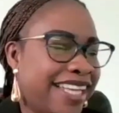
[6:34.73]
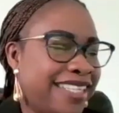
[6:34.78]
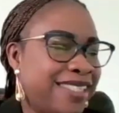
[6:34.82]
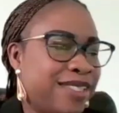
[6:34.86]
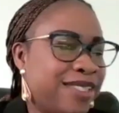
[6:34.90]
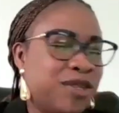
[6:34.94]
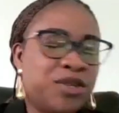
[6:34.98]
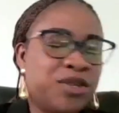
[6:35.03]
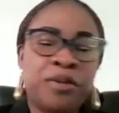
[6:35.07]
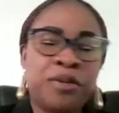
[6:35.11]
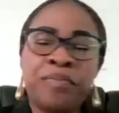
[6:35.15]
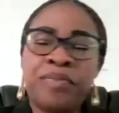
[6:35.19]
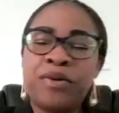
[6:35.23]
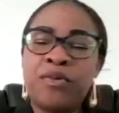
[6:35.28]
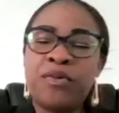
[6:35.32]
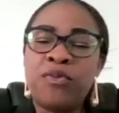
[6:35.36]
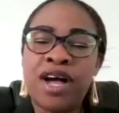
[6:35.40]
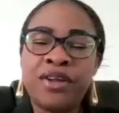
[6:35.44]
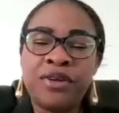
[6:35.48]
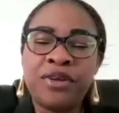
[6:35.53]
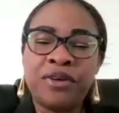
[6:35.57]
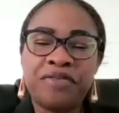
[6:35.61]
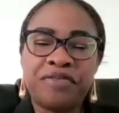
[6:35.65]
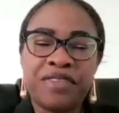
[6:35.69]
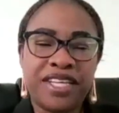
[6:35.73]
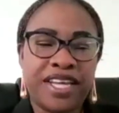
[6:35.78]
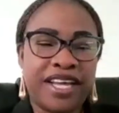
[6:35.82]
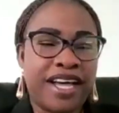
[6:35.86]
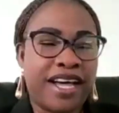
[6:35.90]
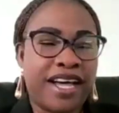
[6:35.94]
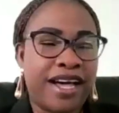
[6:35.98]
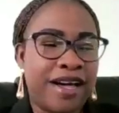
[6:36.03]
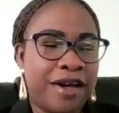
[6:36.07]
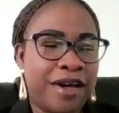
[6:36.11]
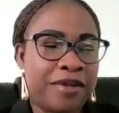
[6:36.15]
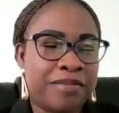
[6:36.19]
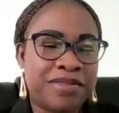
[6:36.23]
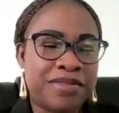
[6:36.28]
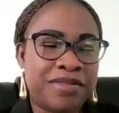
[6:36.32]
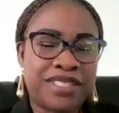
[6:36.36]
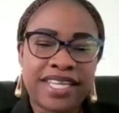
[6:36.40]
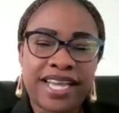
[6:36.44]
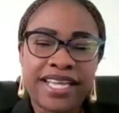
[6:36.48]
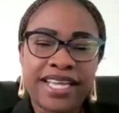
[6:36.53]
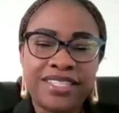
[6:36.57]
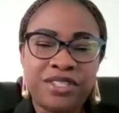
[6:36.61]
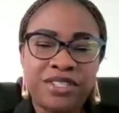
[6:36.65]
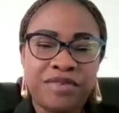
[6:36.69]
Yes. So number 1 of the
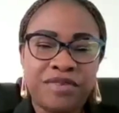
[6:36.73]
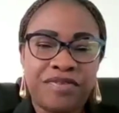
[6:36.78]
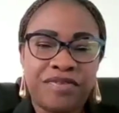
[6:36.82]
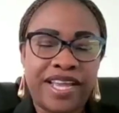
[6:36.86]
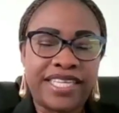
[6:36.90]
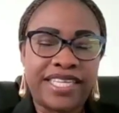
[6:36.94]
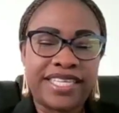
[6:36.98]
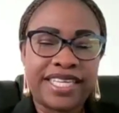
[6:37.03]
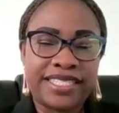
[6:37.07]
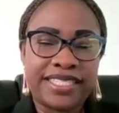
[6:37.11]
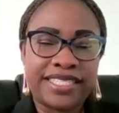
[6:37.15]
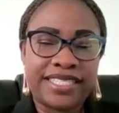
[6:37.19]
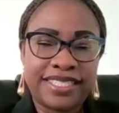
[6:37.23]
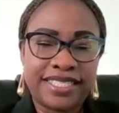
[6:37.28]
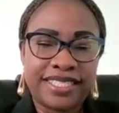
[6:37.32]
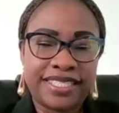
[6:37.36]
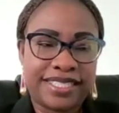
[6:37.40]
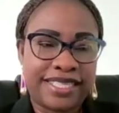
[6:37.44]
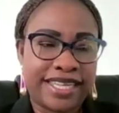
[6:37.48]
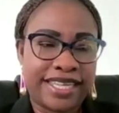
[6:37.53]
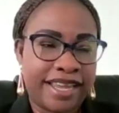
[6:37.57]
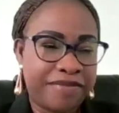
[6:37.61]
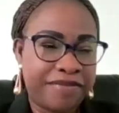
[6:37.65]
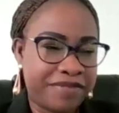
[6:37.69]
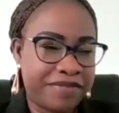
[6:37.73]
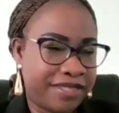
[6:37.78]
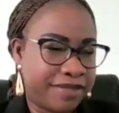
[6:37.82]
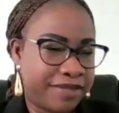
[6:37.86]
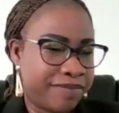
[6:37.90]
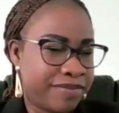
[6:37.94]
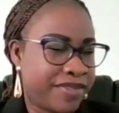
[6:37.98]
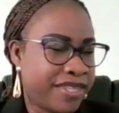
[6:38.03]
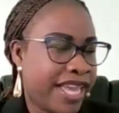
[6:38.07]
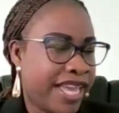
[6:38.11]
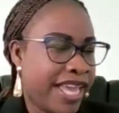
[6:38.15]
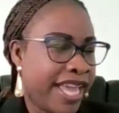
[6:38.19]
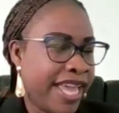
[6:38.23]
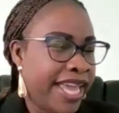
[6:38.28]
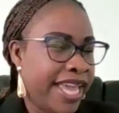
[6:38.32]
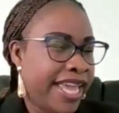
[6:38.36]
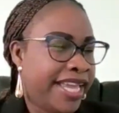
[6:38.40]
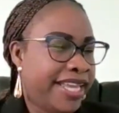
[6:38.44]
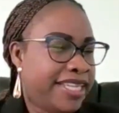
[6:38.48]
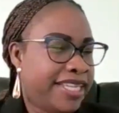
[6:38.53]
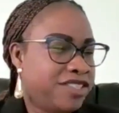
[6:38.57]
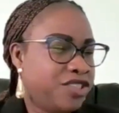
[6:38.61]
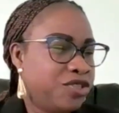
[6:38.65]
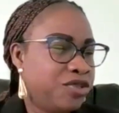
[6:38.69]
signs of identity theft
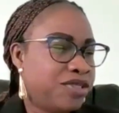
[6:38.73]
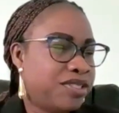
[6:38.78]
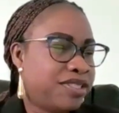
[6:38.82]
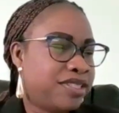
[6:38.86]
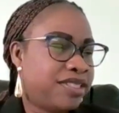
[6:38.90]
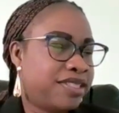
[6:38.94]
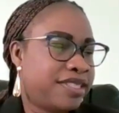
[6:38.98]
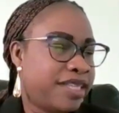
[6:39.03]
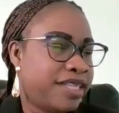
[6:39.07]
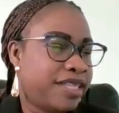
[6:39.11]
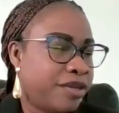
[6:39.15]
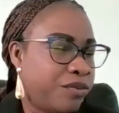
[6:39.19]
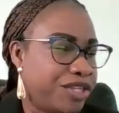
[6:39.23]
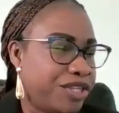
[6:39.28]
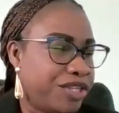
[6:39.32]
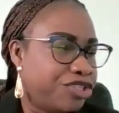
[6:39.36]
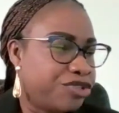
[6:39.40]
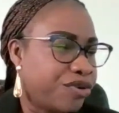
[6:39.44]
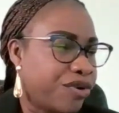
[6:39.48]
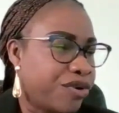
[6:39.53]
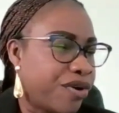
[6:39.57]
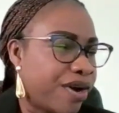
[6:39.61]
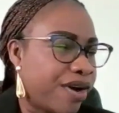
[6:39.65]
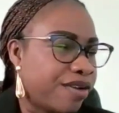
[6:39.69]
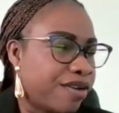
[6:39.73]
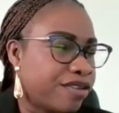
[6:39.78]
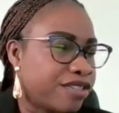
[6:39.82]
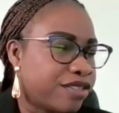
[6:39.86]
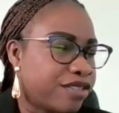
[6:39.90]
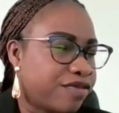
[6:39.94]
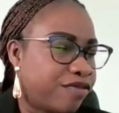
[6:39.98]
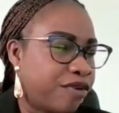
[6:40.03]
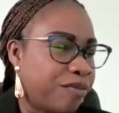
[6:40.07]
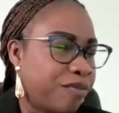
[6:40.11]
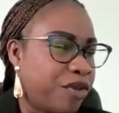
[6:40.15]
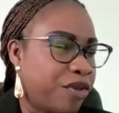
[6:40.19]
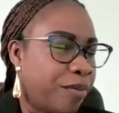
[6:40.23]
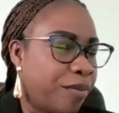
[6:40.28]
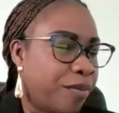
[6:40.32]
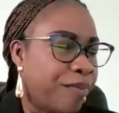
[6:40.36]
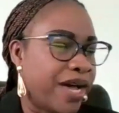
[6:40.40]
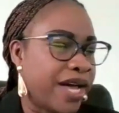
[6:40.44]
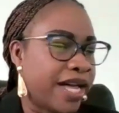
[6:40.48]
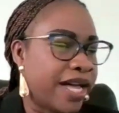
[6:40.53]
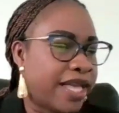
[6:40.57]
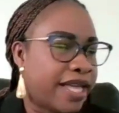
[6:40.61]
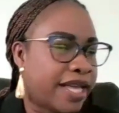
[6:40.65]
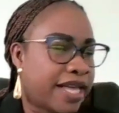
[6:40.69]
is you see withdrawals from your
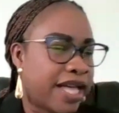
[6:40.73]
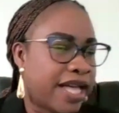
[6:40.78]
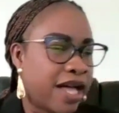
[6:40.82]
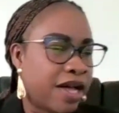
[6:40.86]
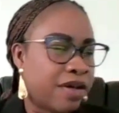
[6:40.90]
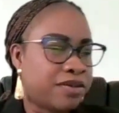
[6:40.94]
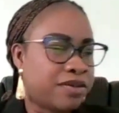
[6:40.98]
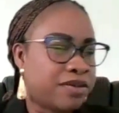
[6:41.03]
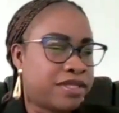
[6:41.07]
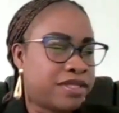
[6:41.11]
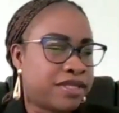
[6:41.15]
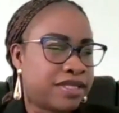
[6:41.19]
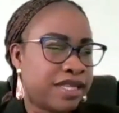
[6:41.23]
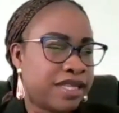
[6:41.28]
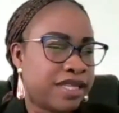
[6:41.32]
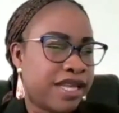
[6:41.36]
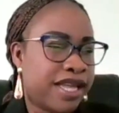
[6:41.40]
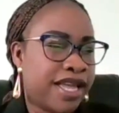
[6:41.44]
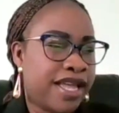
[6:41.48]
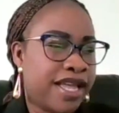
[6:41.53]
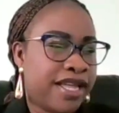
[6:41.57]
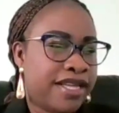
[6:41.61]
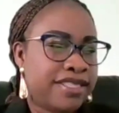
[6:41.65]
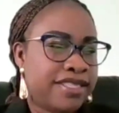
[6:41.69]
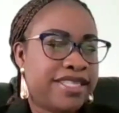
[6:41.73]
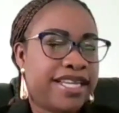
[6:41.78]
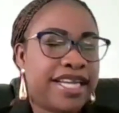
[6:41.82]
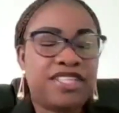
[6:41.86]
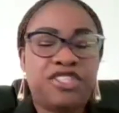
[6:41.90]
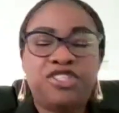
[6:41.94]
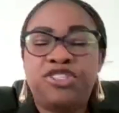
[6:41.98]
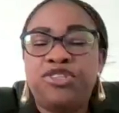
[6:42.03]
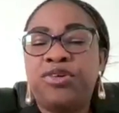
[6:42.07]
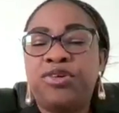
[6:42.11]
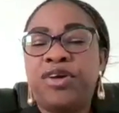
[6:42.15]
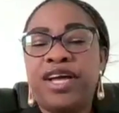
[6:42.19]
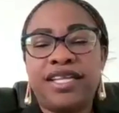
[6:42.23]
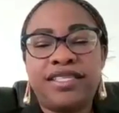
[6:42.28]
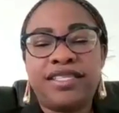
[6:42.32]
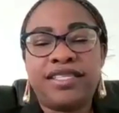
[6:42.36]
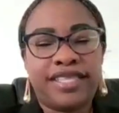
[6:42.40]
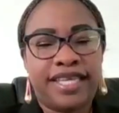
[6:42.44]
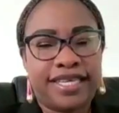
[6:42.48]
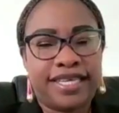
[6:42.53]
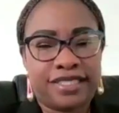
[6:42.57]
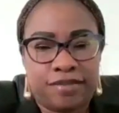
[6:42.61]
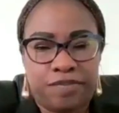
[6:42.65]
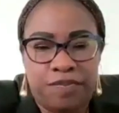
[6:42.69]
bank accounts that you
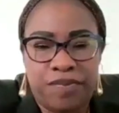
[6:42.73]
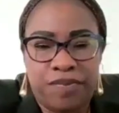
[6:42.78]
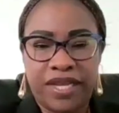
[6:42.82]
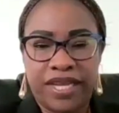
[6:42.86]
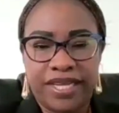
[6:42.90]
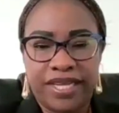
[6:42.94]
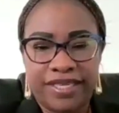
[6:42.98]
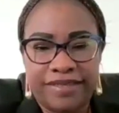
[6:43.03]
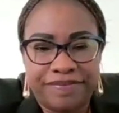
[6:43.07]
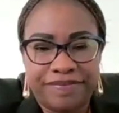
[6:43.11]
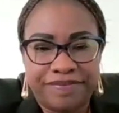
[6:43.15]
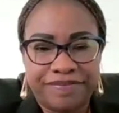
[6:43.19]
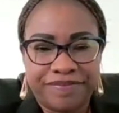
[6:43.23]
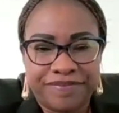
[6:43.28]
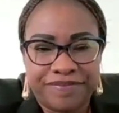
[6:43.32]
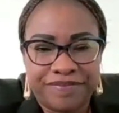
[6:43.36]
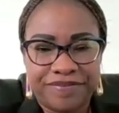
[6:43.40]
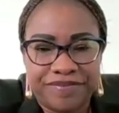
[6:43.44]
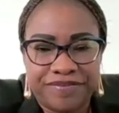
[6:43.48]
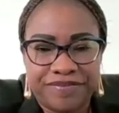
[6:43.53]
can't explain.